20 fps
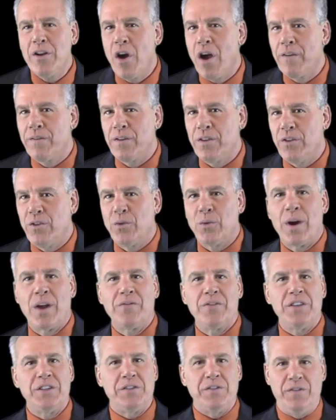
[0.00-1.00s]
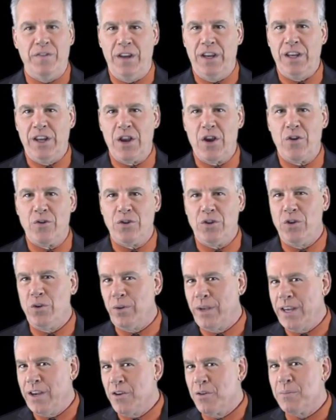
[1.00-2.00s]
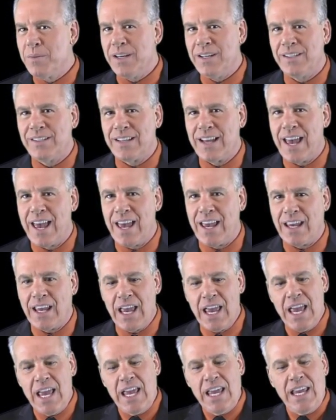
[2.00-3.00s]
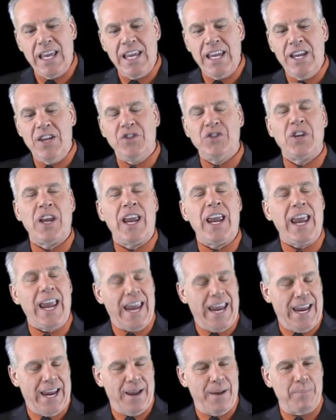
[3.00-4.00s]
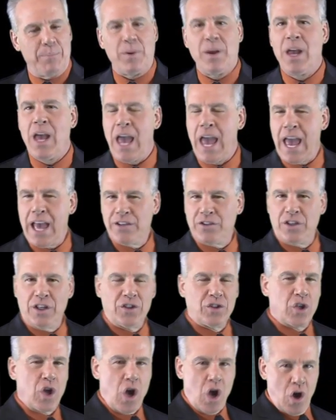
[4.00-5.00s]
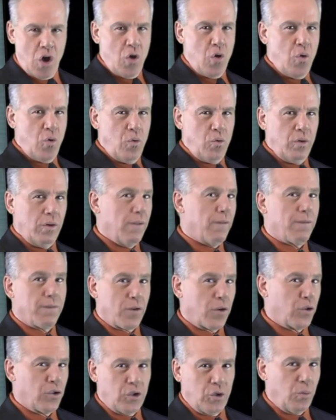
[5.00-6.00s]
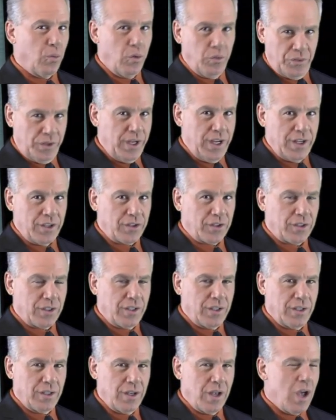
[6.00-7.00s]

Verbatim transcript: often throughout this video, you'll hear me say each amp has its own virtual disk.